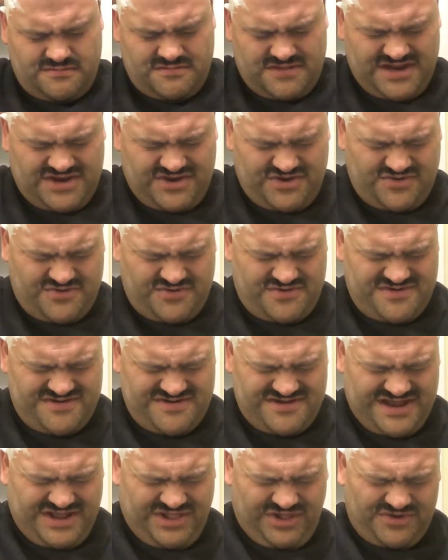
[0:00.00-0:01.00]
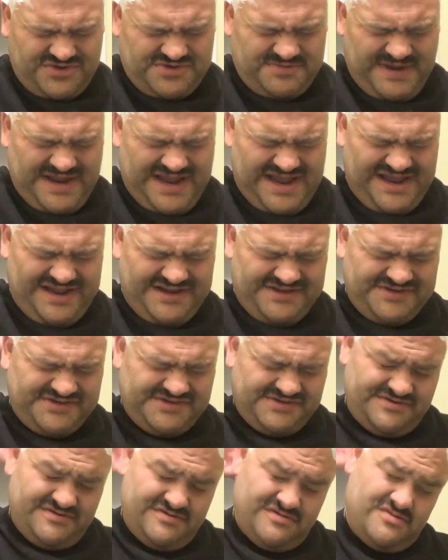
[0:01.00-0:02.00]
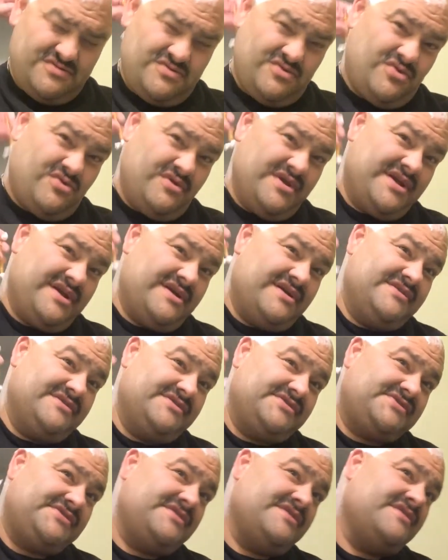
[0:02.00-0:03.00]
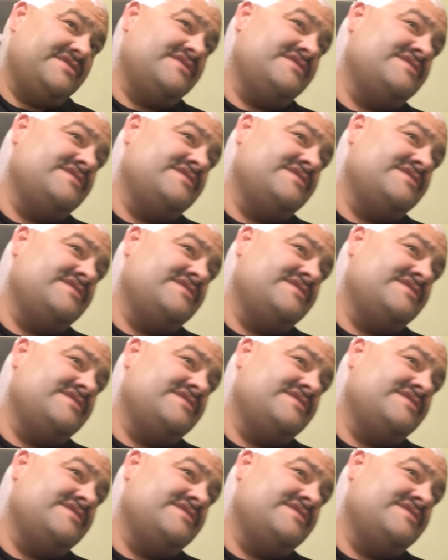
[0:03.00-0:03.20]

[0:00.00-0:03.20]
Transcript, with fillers: And I do, I close my eyes only because